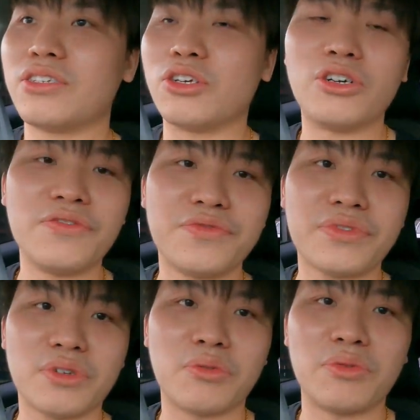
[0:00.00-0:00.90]
So
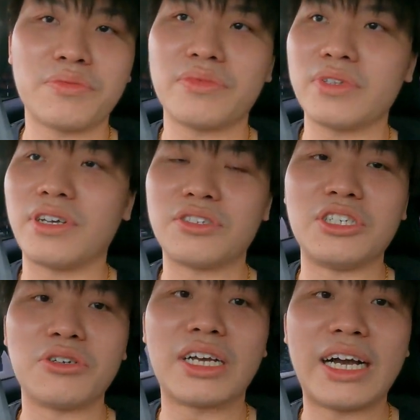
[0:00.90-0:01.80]
I'll
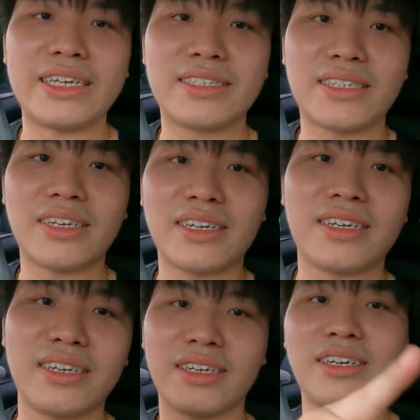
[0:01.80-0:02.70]
see you guys
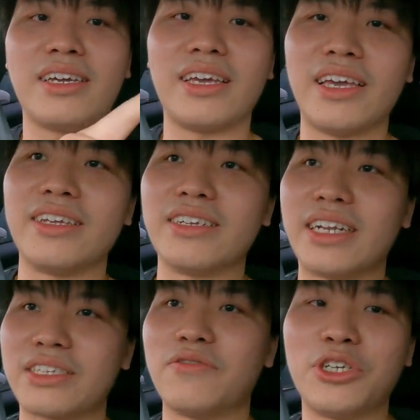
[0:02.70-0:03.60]
in the next